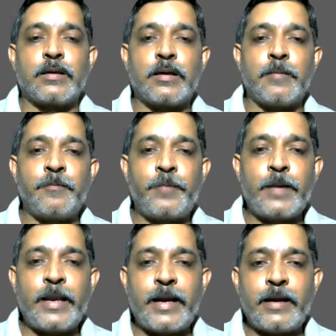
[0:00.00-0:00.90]

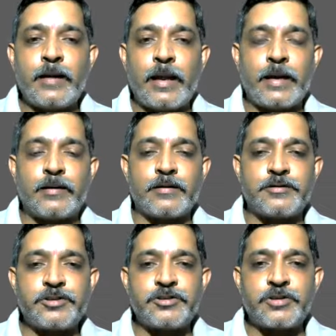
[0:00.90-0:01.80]
complain and
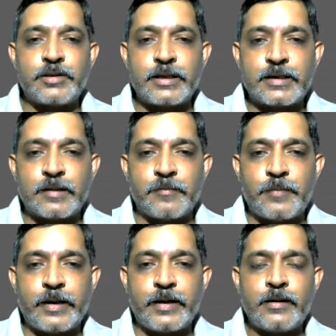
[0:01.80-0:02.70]
register their
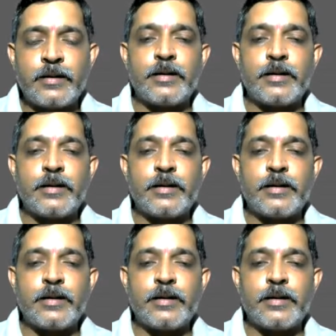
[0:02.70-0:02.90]
complaint